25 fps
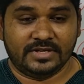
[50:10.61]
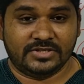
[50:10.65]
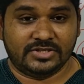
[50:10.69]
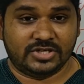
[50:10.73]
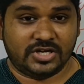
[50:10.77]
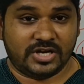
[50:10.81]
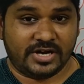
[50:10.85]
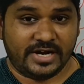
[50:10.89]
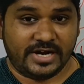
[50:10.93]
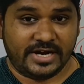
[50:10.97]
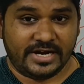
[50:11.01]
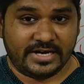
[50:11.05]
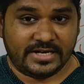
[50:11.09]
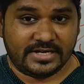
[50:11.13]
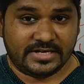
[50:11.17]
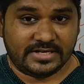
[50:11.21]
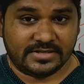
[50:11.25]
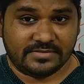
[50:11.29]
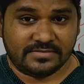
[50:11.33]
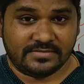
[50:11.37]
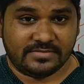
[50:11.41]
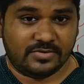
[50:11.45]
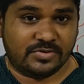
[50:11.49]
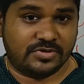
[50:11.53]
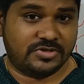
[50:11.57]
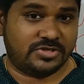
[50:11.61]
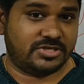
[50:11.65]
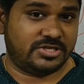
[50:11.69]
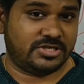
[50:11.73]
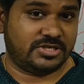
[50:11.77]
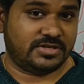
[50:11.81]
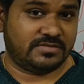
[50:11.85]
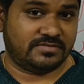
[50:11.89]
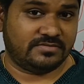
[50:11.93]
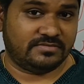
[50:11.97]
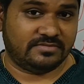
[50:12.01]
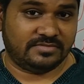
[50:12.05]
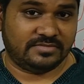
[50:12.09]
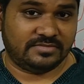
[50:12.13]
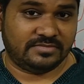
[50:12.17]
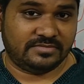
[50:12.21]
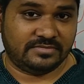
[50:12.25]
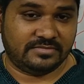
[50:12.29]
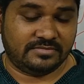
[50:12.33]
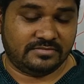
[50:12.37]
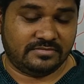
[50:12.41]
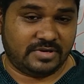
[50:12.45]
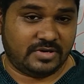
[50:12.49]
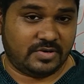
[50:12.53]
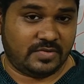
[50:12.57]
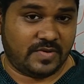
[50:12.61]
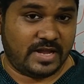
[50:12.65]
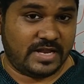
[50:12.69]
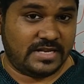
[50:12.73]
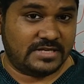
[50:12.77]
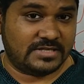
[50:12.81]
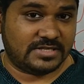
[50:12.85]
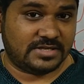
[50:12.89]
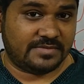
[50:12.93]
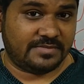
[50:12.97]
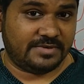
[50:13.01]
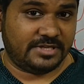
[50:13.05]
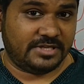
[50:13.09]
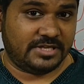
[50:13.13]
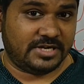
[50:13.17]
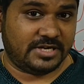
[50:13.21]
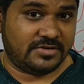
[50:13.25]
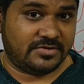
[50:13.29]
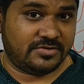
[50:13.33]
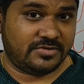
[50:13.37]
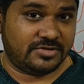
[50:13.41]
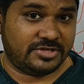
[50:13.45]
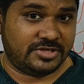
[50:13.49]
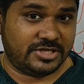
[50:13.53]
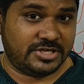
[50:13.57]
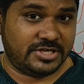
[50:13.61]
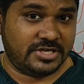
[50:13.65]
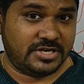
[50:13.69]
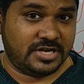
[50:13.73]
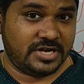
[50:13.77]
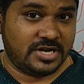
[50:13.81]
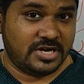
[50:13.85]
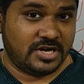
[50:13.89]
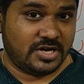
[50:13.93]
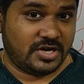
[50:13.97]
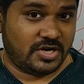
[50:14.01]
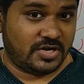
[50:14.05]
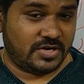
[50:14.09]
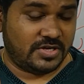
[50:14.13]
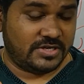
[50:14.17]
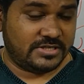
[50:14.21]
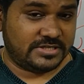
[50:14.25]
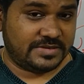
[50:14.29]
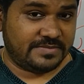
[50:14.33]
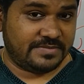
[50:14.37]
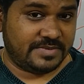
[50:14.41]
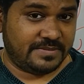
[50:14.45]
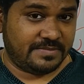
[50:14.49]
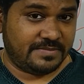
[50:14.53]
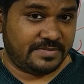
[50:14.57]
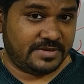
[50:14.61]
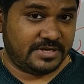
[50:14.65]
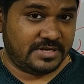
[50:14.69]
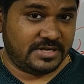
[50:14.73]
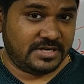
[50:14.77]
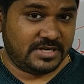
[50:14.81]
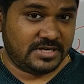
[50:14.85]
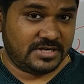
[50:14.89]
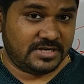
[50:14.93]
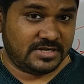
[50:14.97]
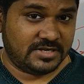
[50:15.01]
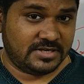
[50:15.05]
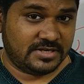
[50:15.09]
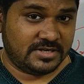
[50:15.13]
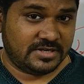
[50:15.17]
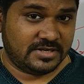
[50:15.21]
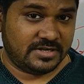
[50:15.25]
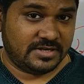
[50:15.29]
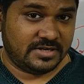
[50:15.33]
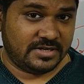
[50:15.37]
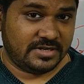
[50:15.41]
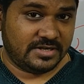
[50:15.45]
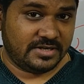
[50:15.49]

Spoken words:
Circuit question. But while solving that question, always remember,